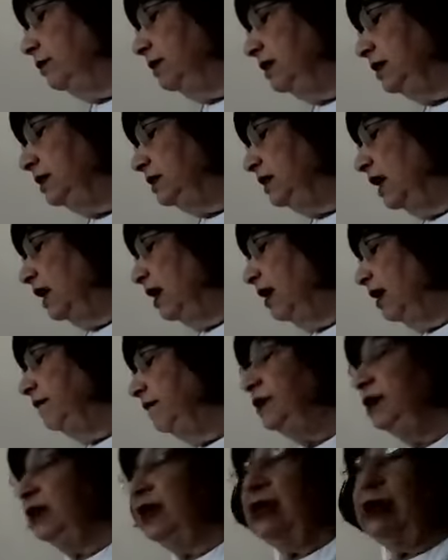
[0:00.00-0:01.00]
we
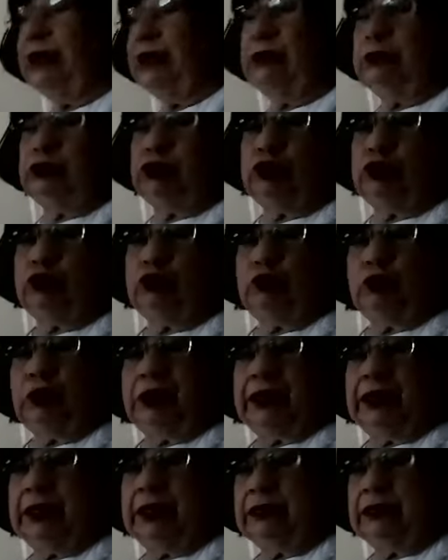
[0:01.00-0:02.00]
solve to get our 2
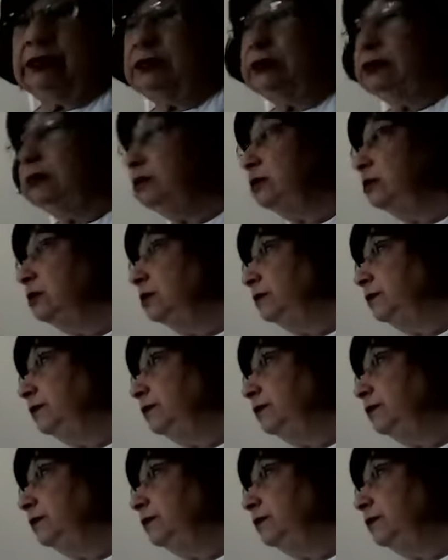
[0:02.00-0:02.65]
answers.